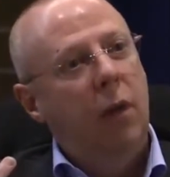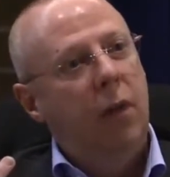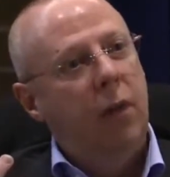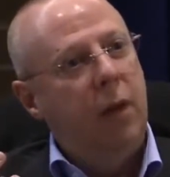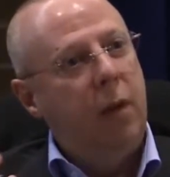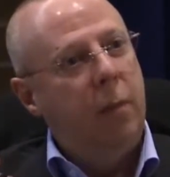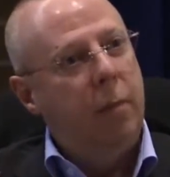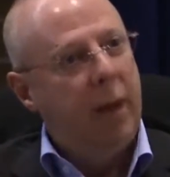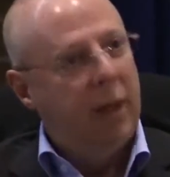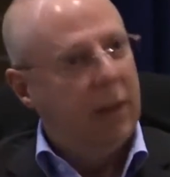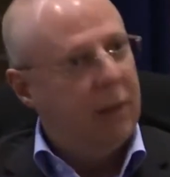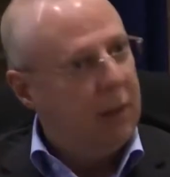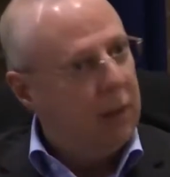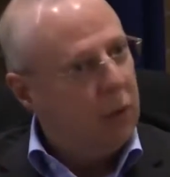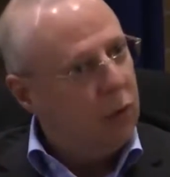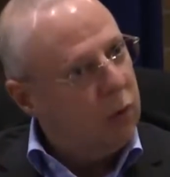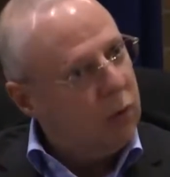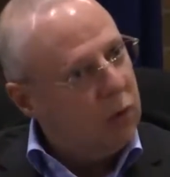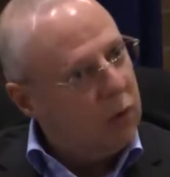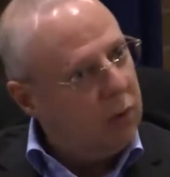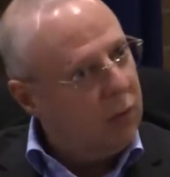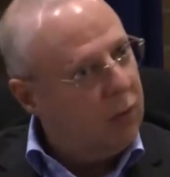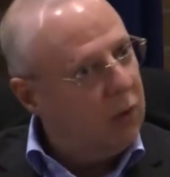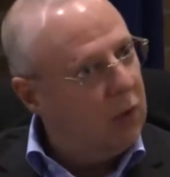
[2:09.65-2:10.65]
the best
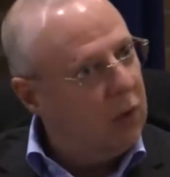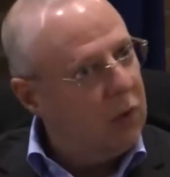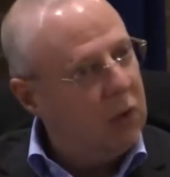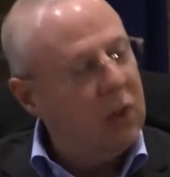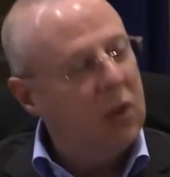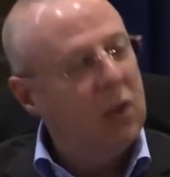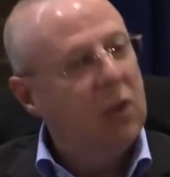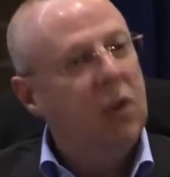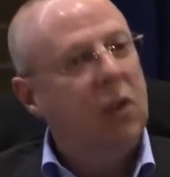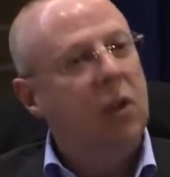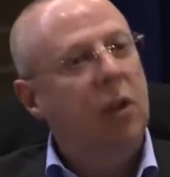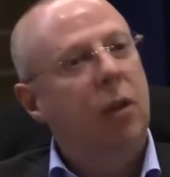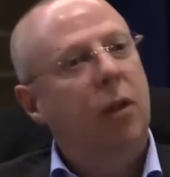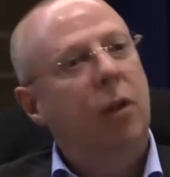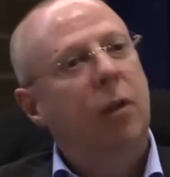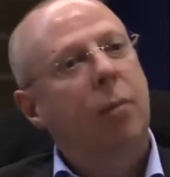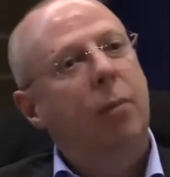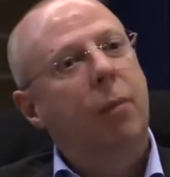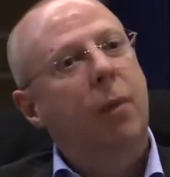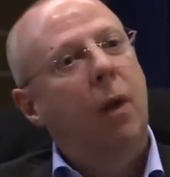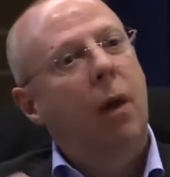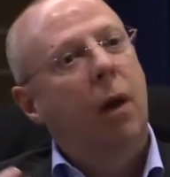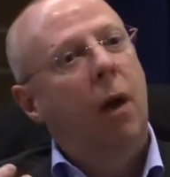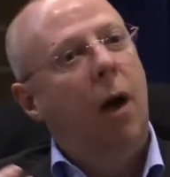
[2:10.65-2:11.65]
interests of the
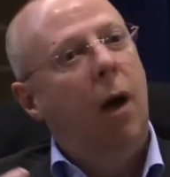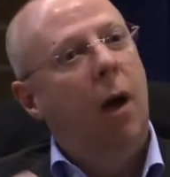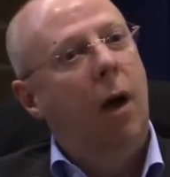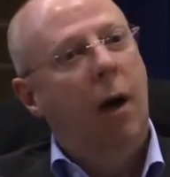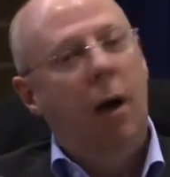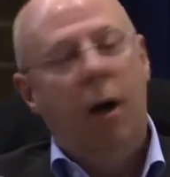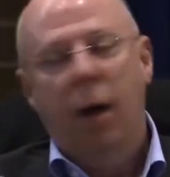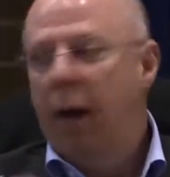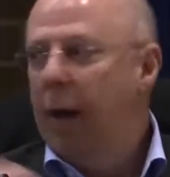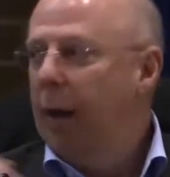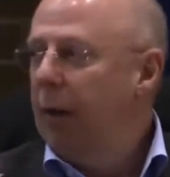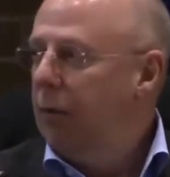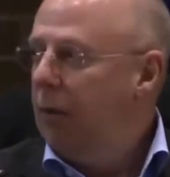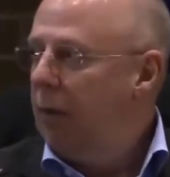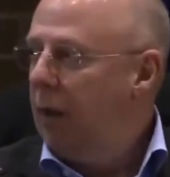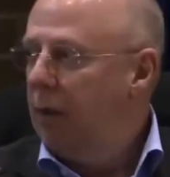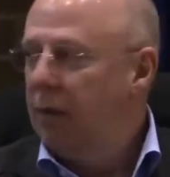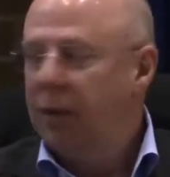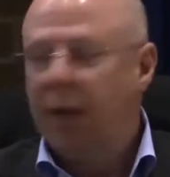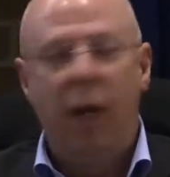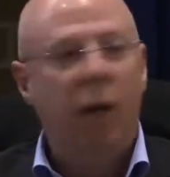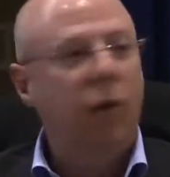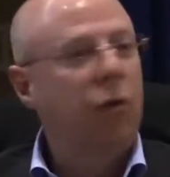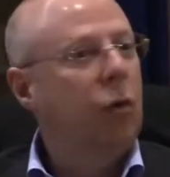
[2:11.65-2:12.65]
system, and
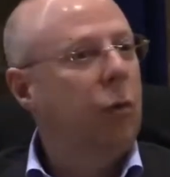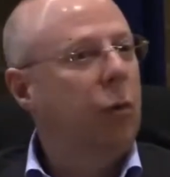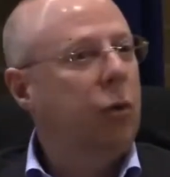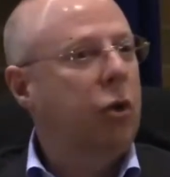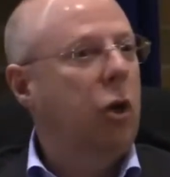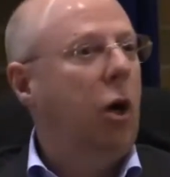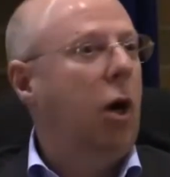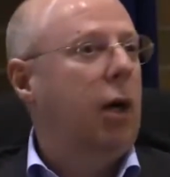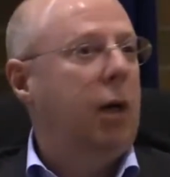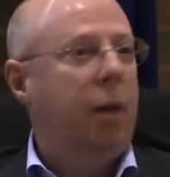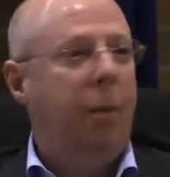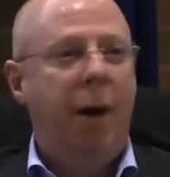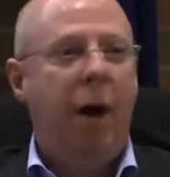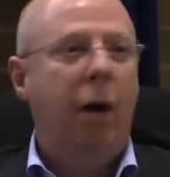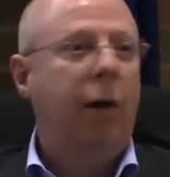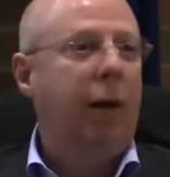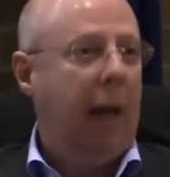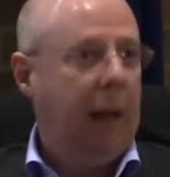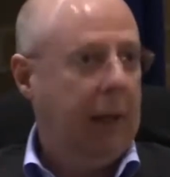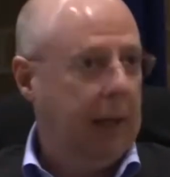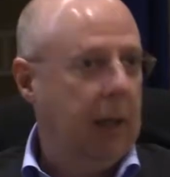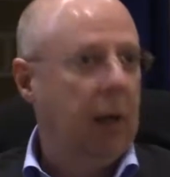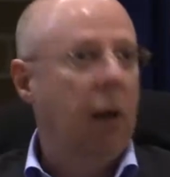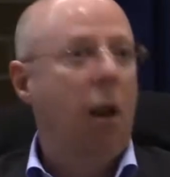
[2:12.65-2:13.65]
as Kendra will talk about,
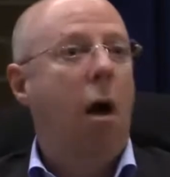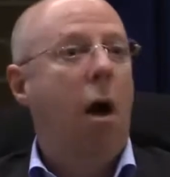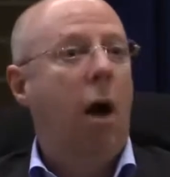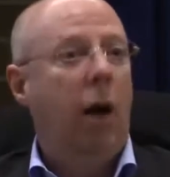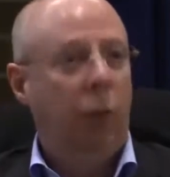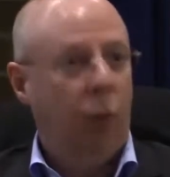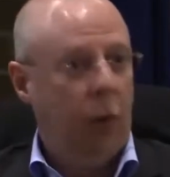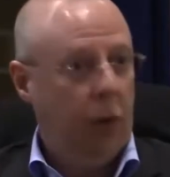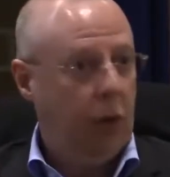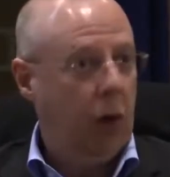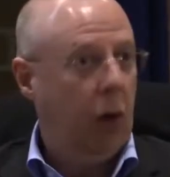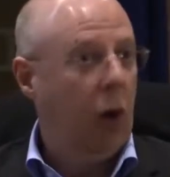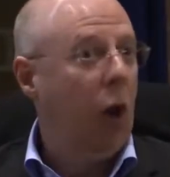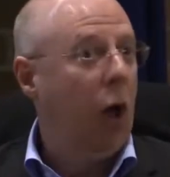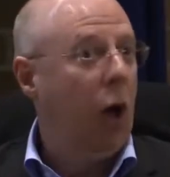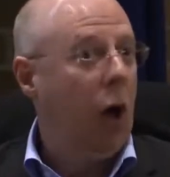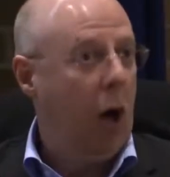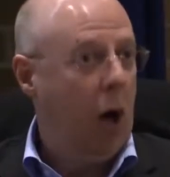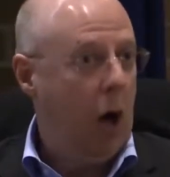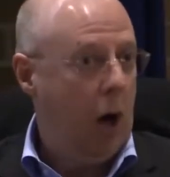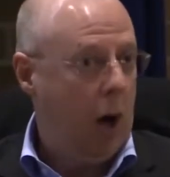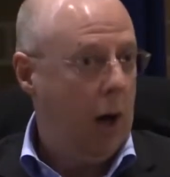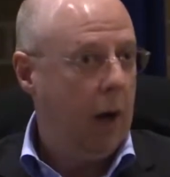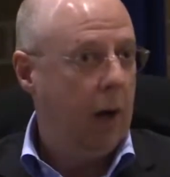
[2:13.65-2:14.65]
and in line with the
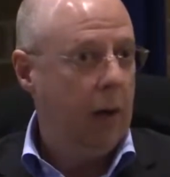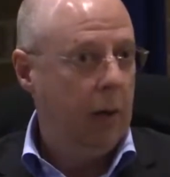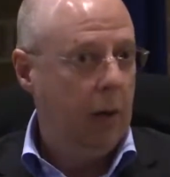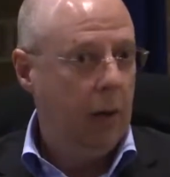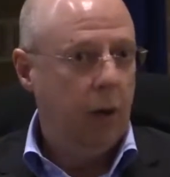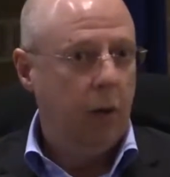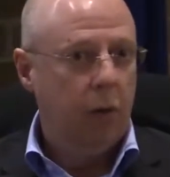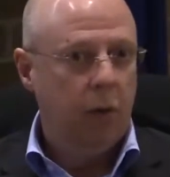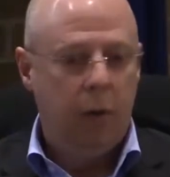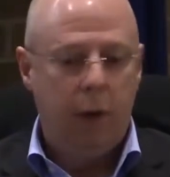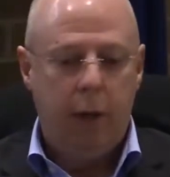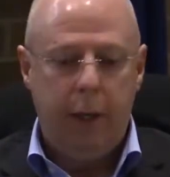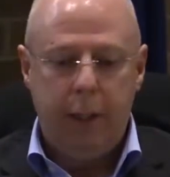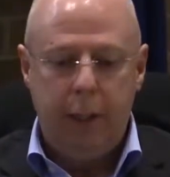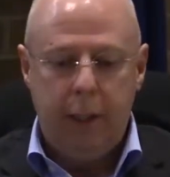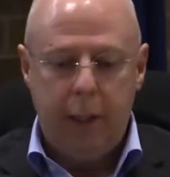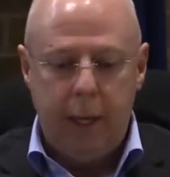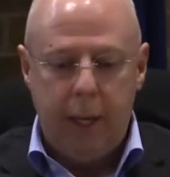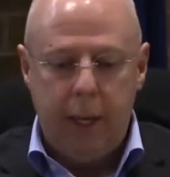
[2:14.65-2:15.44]
law, right?